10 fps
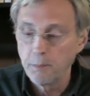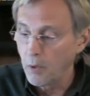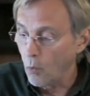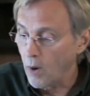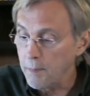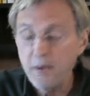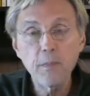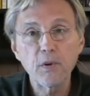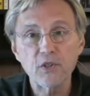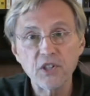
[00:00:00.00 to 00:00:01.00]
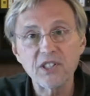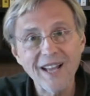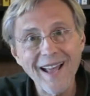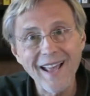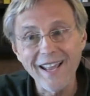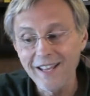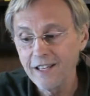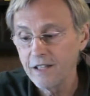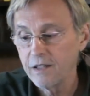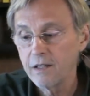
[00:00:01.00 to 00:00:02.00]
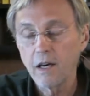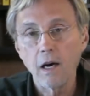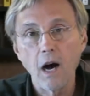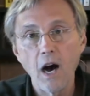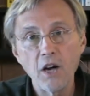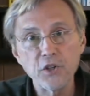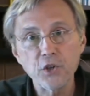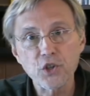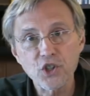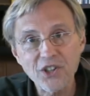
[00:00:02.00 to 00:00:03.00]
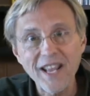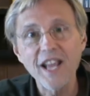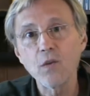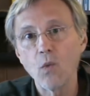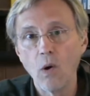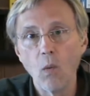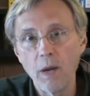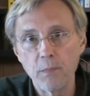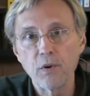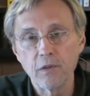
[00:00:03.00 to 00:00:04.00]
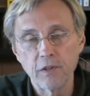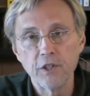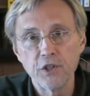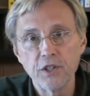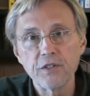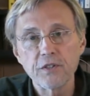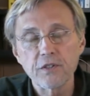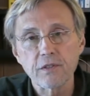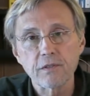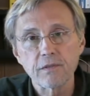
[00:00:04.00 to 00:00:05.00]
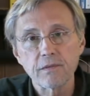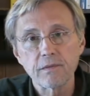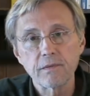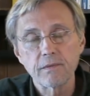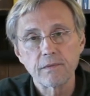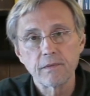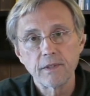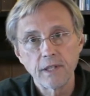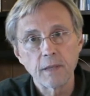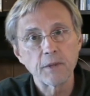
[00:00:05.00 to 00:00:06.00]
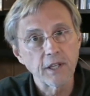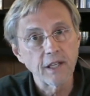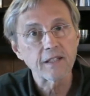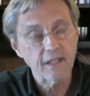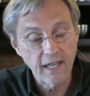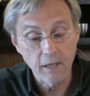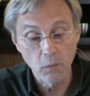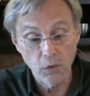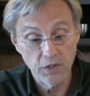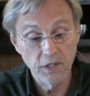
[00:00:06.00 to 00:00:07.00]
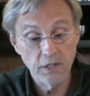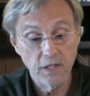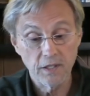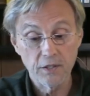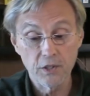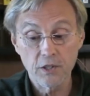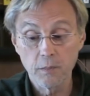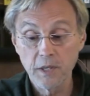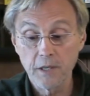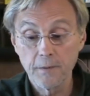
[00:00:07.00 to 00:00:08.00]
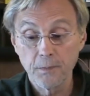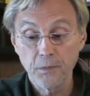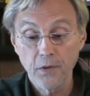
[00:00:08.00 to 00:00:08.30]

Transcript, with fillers: But white people today understand what white privilege is. And I'm going to get to that in more detail in just a minute.